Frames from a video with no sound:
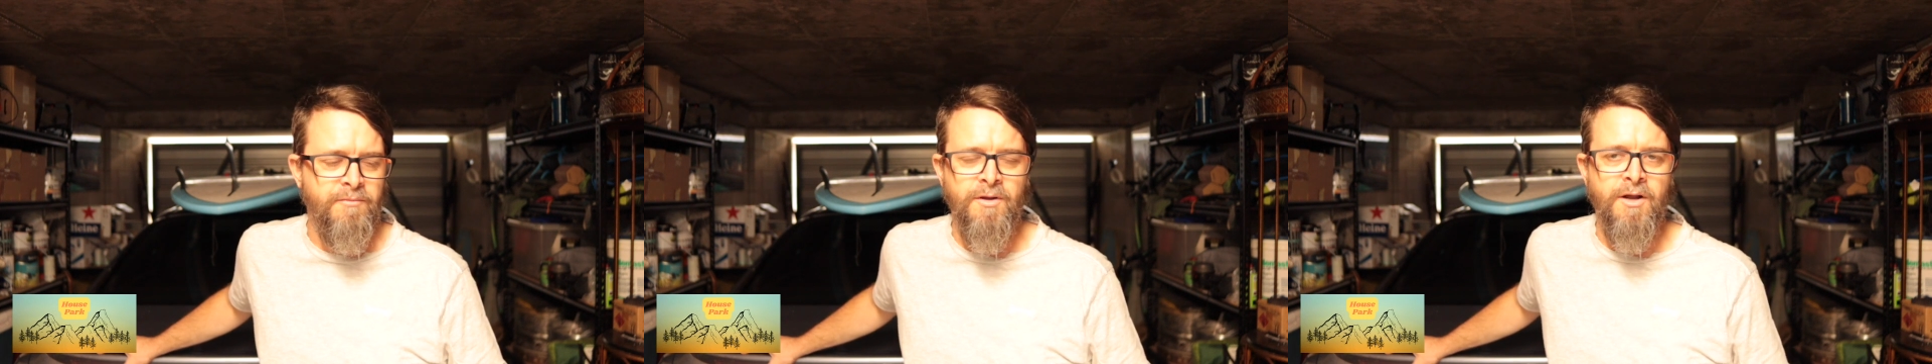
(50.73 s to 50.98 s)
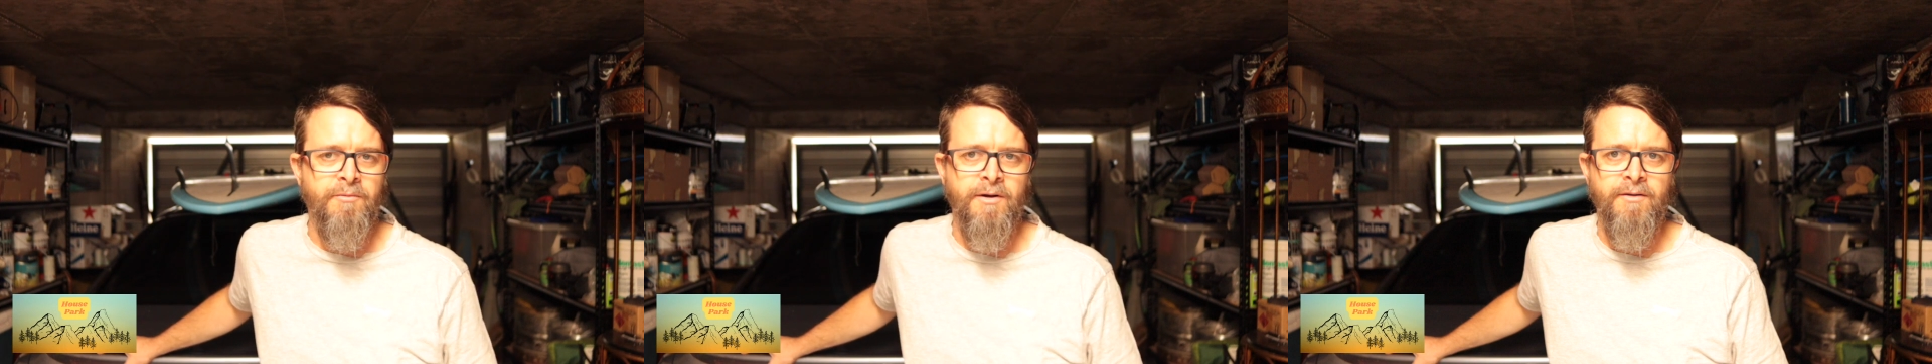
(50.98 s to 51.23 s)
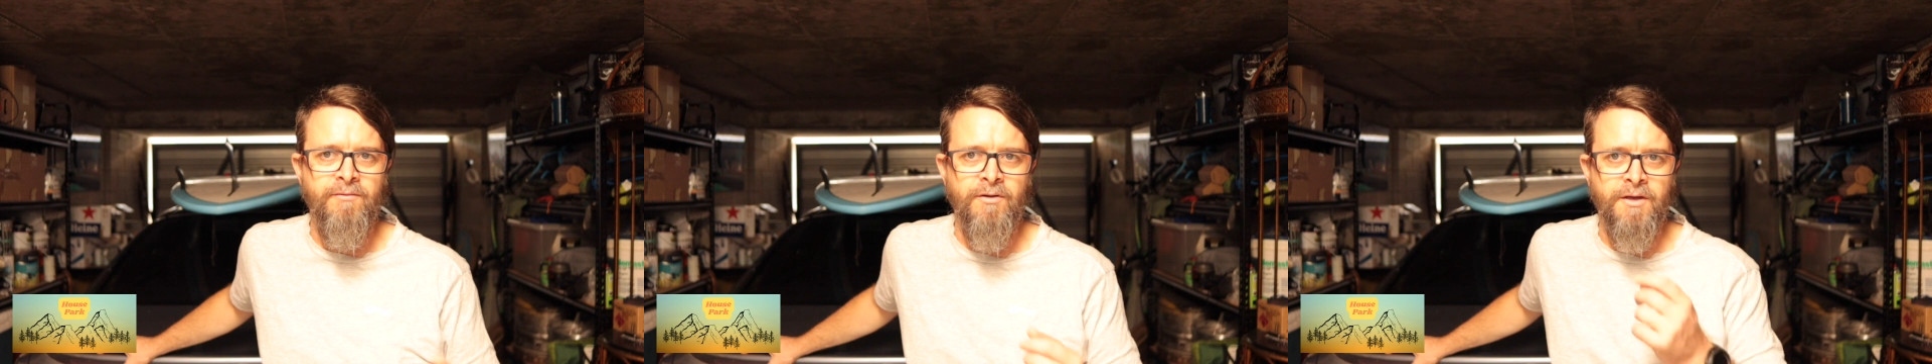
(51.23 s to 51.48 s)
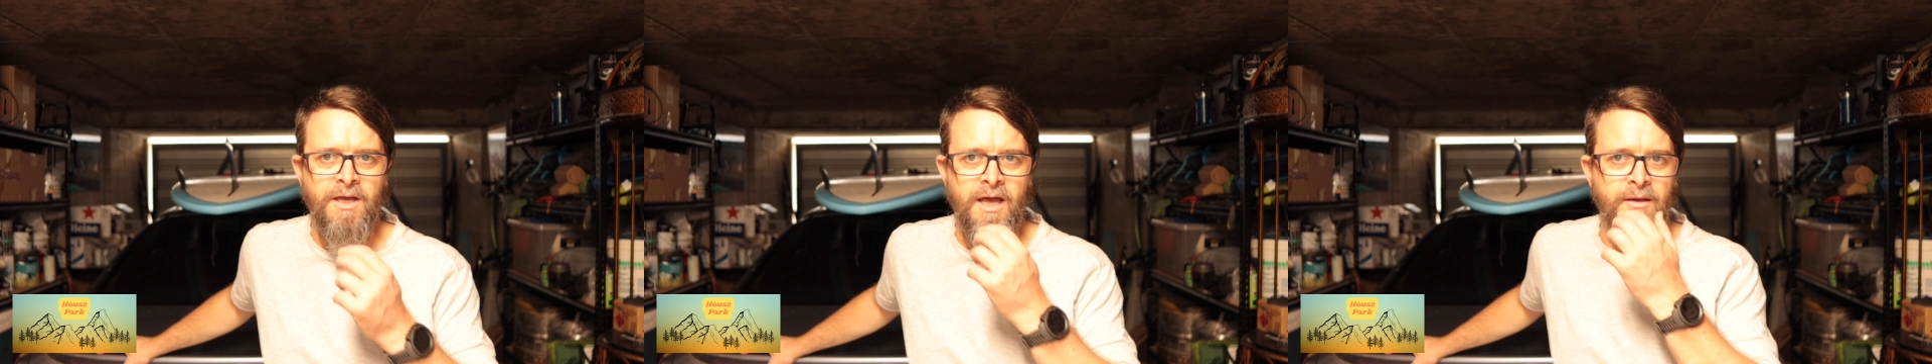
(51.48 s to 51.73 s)
you know, when you
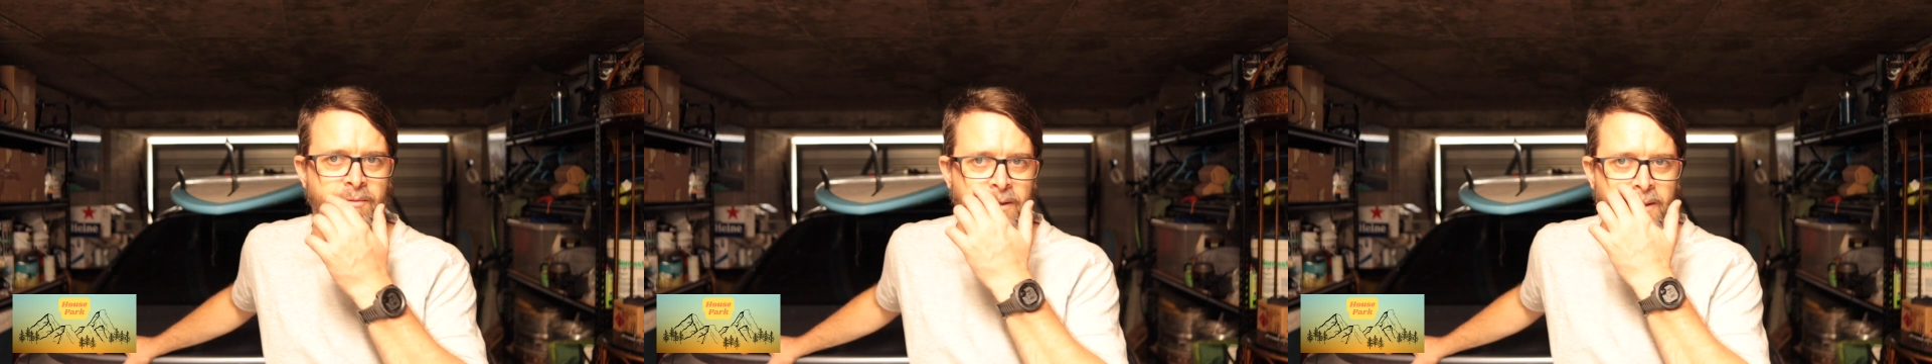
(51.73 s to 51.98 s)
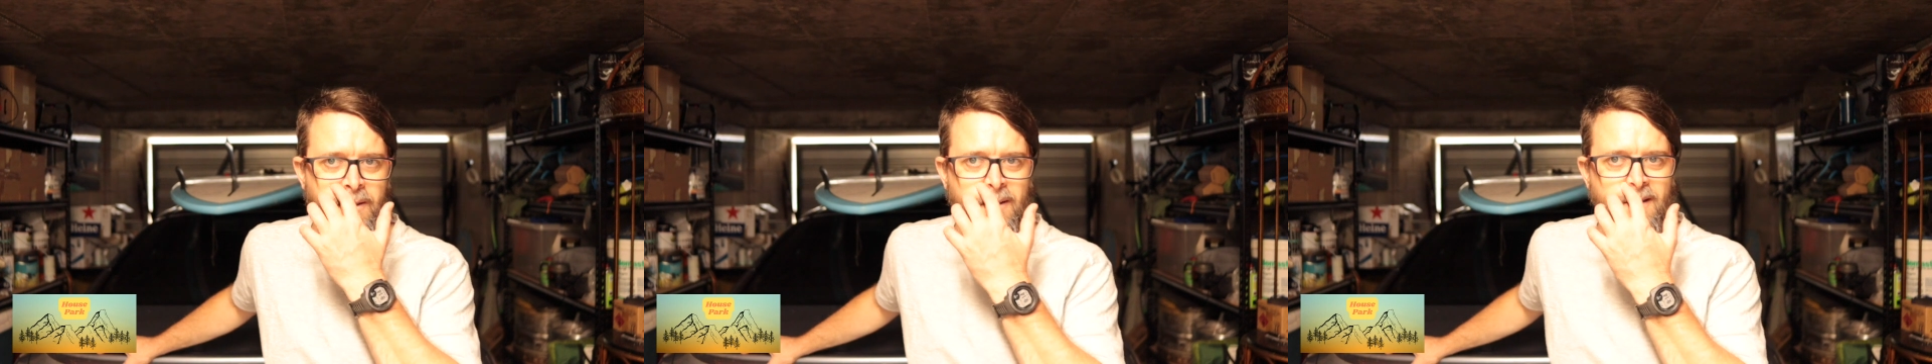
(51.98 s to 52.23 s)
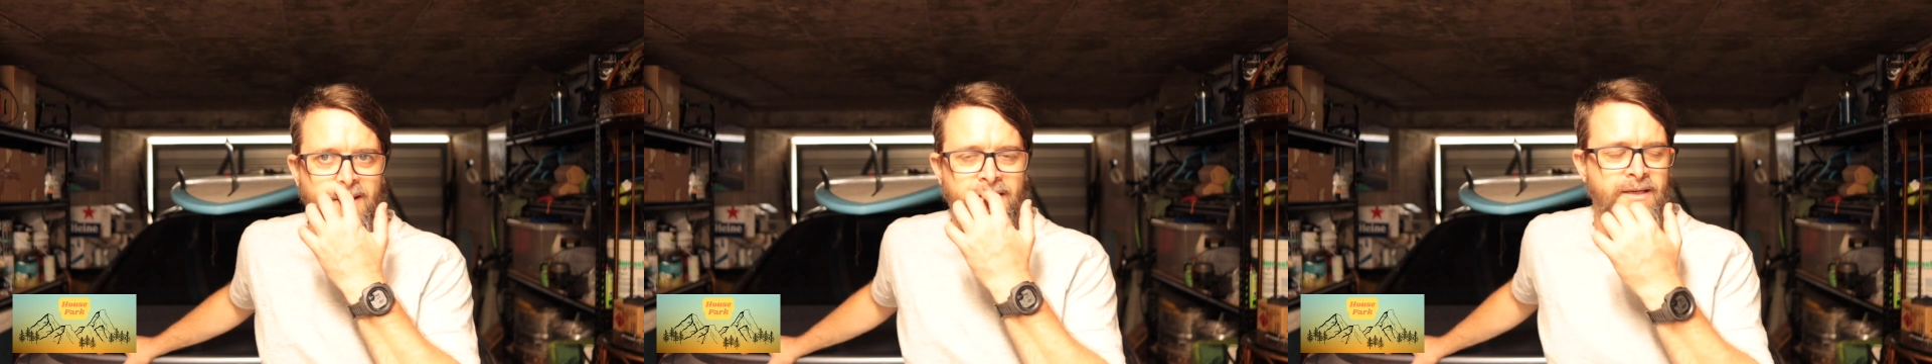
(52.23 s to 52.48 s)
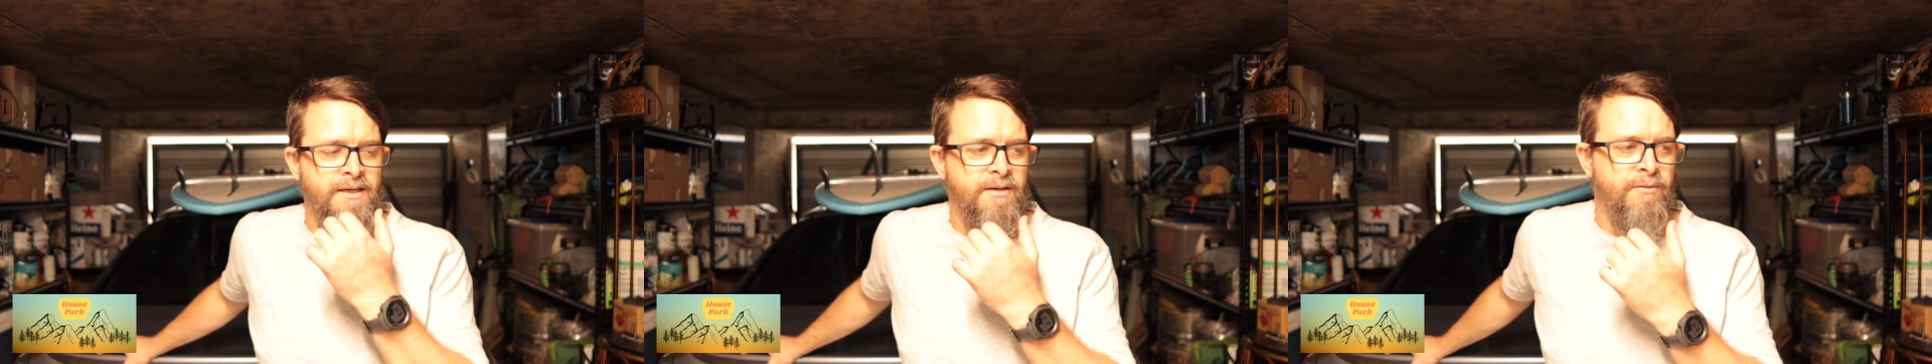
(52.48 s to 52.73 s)
go camping
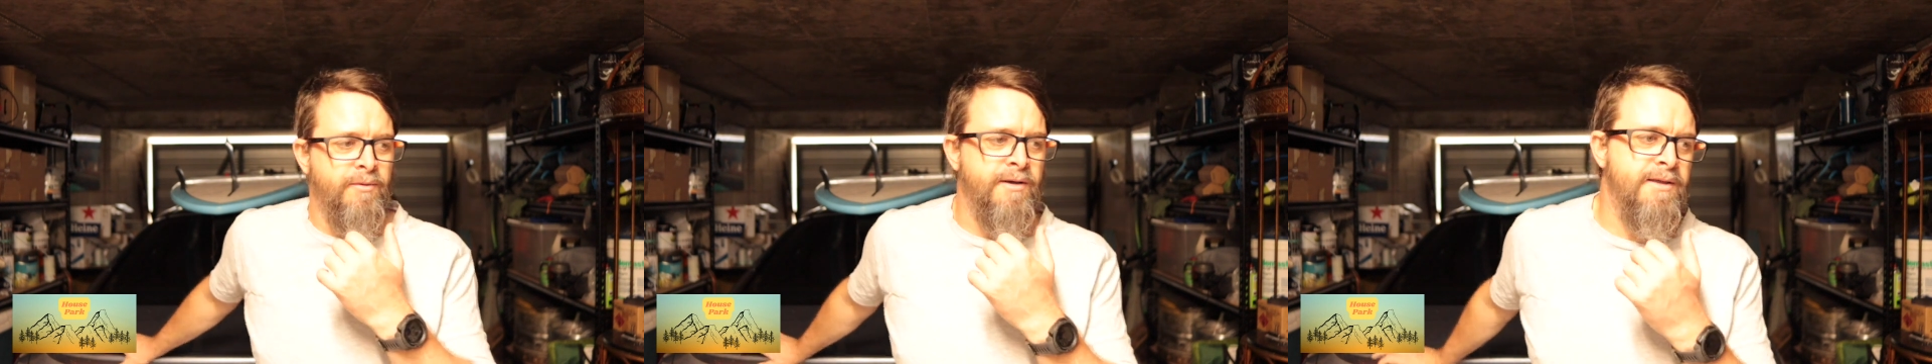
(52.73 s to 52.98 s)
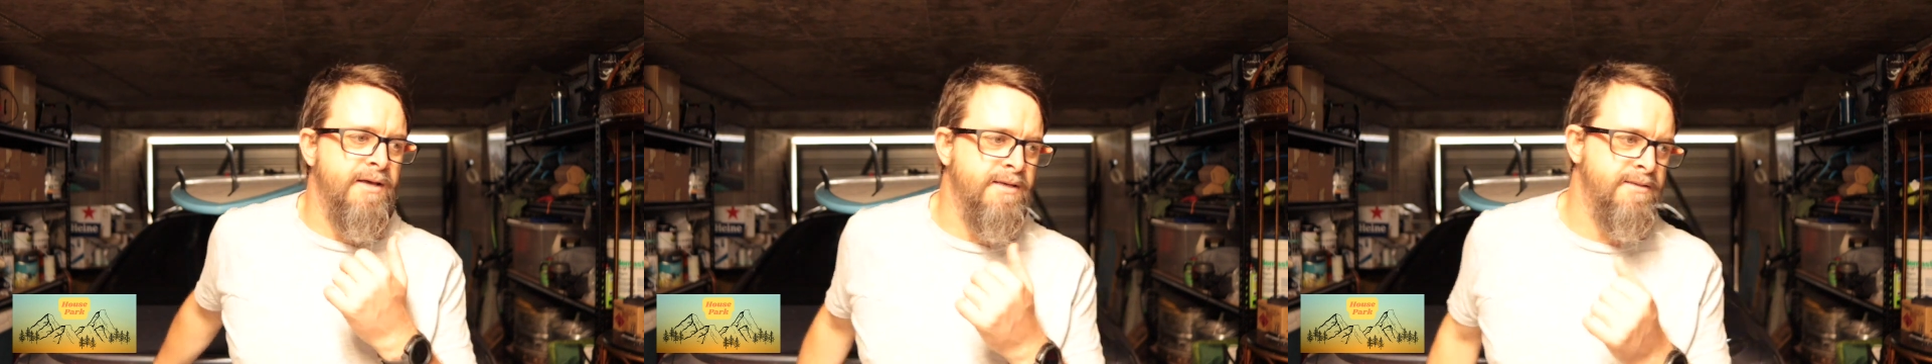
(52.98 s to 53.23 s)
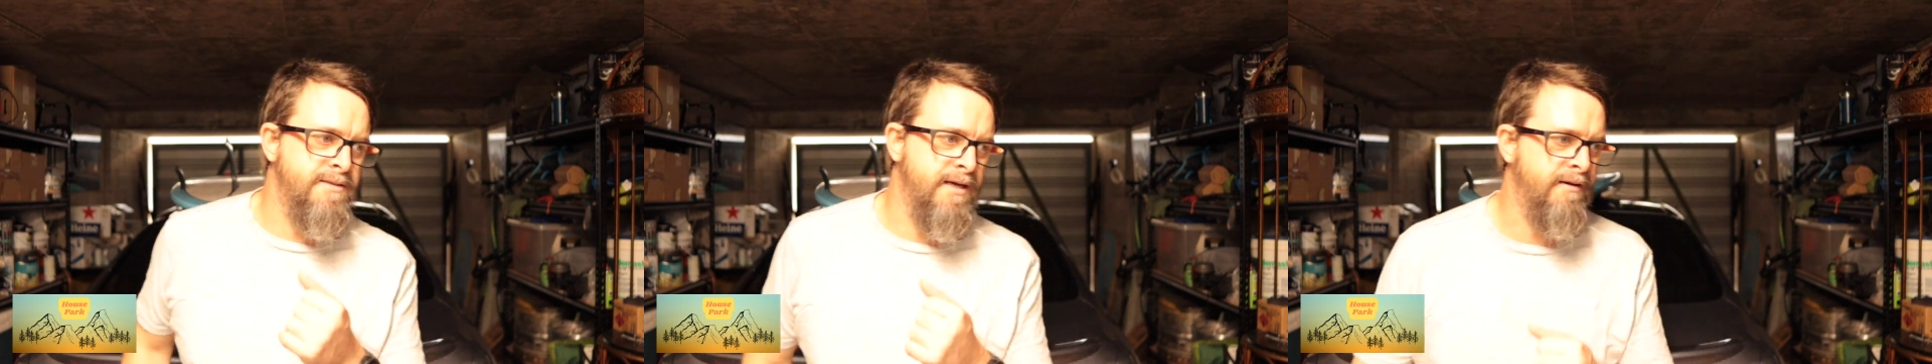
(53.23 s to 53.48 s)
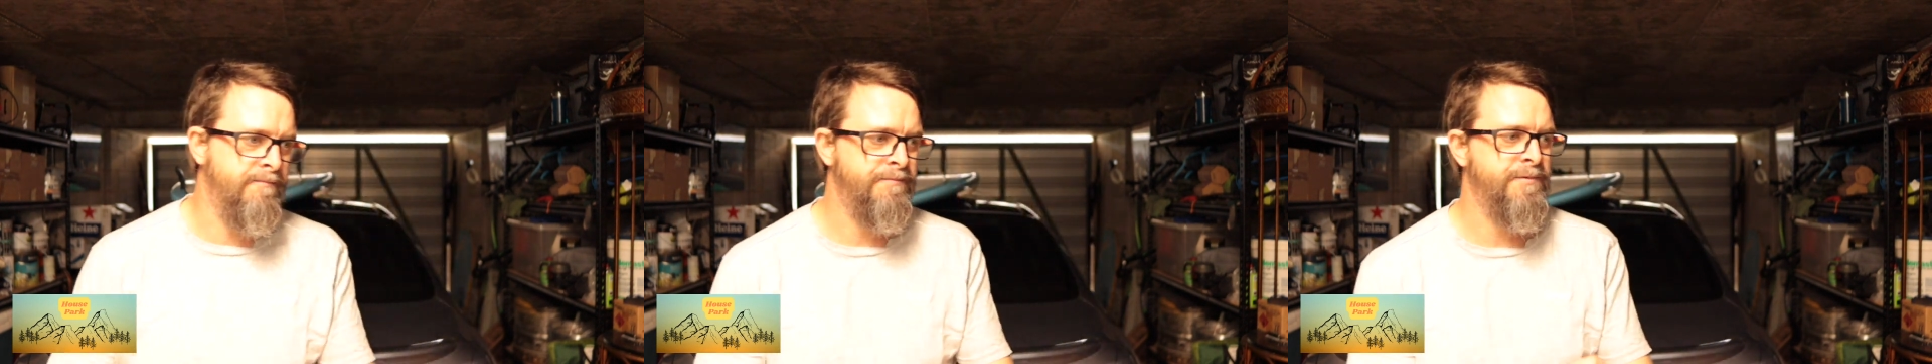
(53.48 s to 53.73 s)
where there's, you
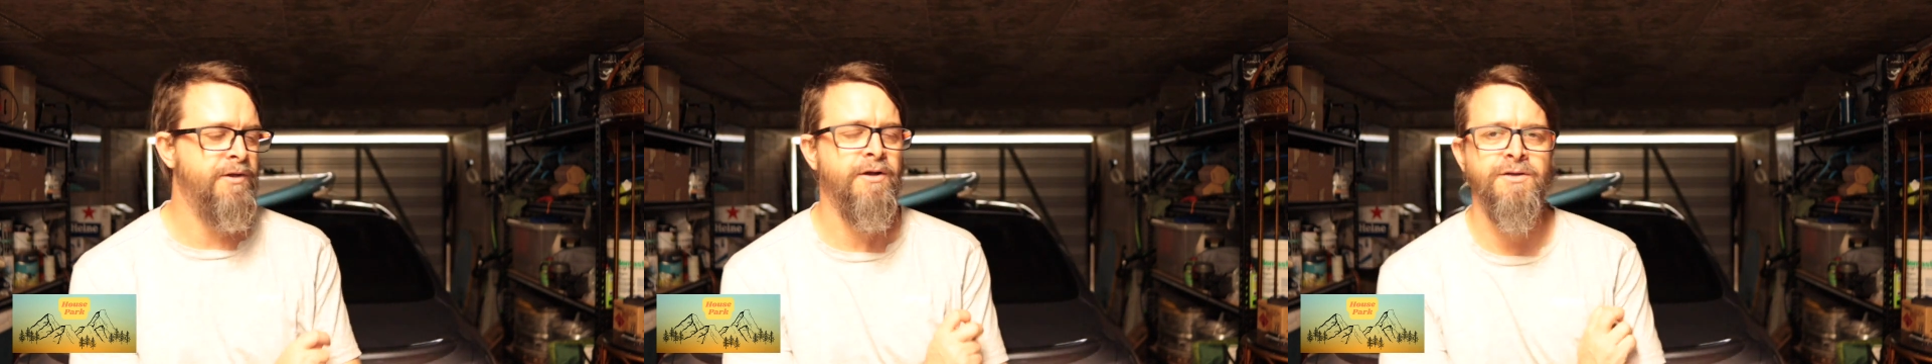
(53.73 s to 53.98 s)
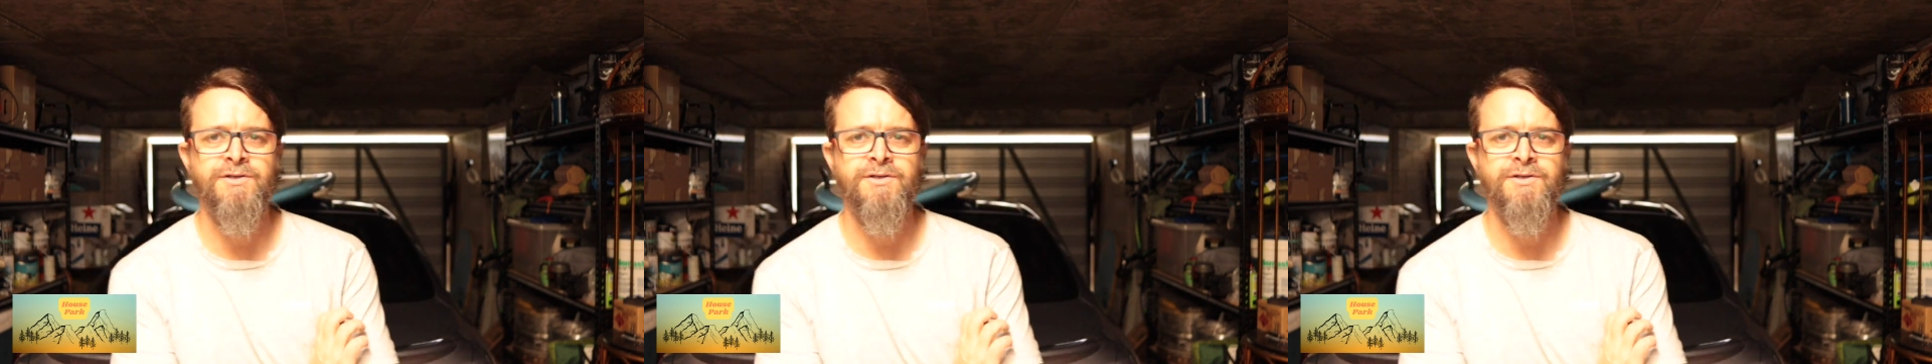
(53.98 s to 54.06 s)
know,